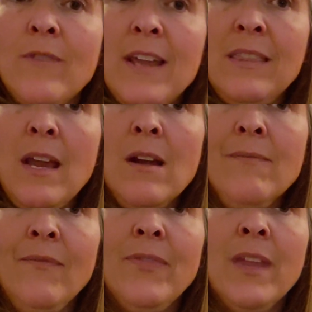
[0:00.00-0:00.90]
right there.
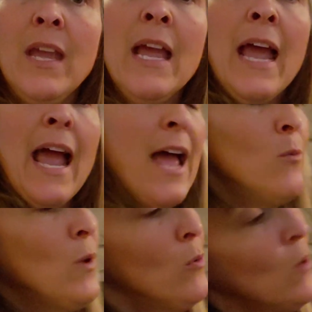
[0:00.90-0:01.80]

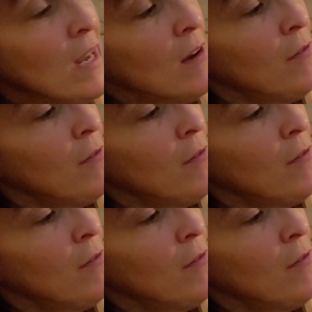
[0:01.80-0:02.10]
And when we